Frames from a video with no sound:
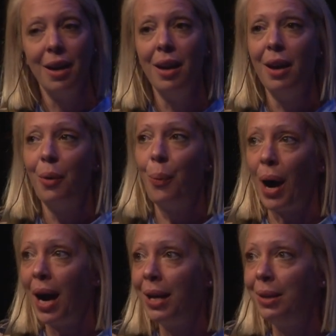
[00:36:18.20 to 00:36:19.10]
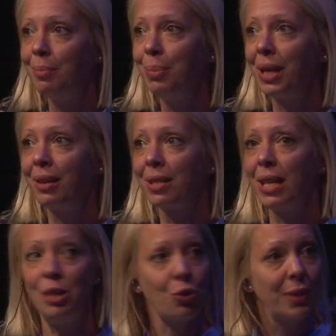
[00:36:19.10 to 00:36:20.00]
Why? Because
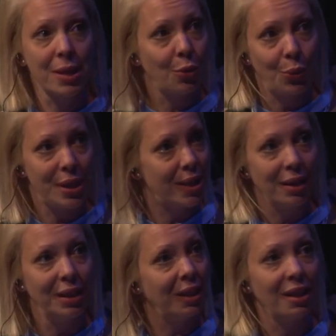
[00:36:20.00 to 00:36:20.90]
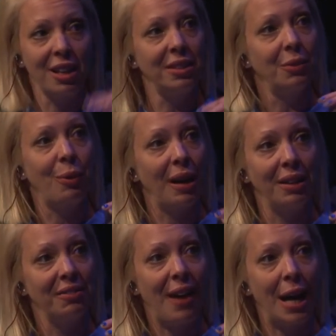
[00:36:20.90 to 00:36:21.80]
each of the stories done in another
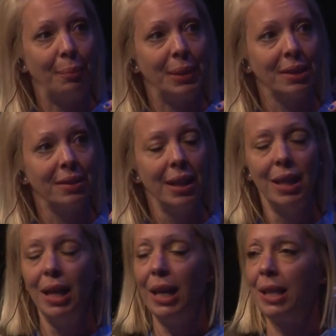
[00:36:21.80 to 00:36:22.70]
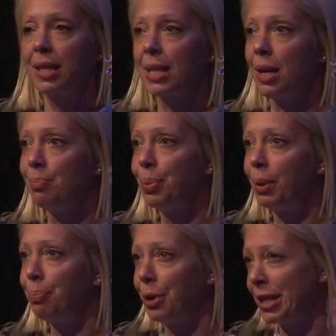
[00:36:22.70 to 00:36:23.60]
environment. In example,
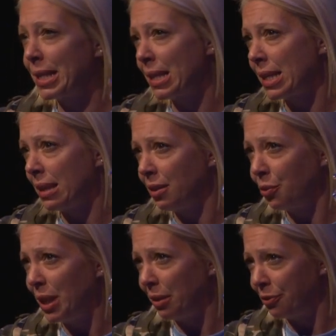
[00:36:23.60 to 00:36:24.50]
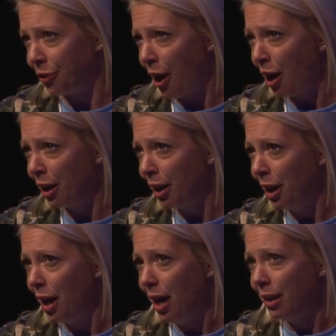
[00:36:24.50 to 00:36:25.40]
Princess and the Real Frog
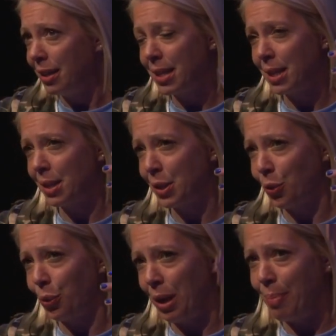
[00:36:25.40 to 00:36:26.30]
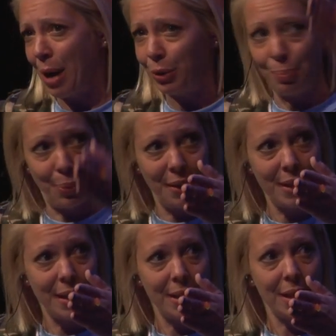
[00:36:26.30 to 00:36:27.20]
this is a story about the
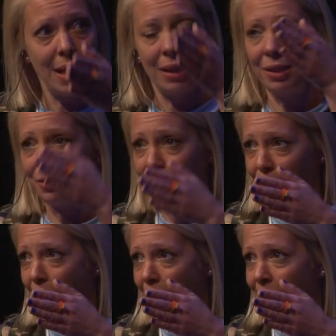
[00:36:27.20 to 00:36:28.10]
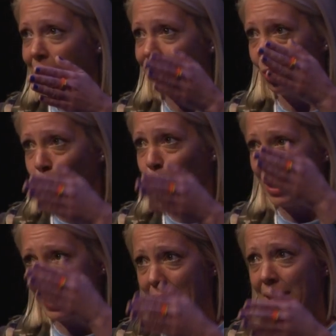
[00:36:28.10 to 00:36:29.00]
princess and the frog that
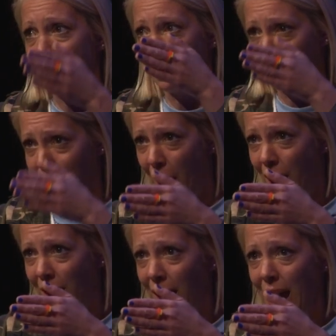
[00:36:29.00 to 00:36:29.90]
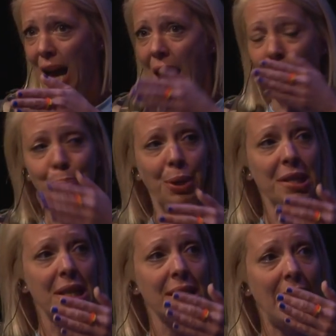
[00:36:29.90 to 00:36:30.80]
always stays the frog. And
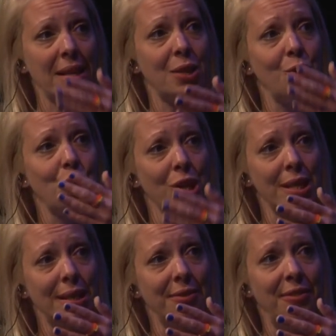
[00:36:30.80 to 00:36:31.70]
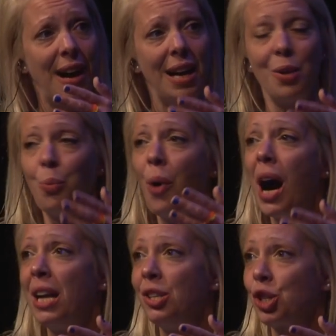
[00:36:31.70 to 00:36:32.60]
princess has to justify
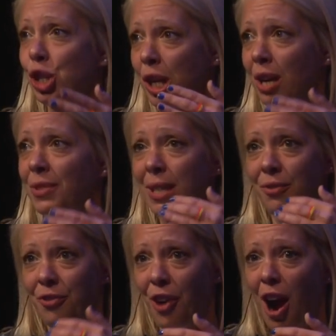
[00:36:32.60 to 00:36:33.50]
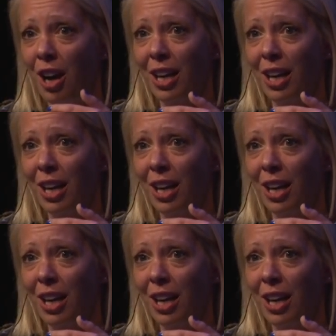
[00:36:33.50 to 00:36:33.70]
why she loves the frog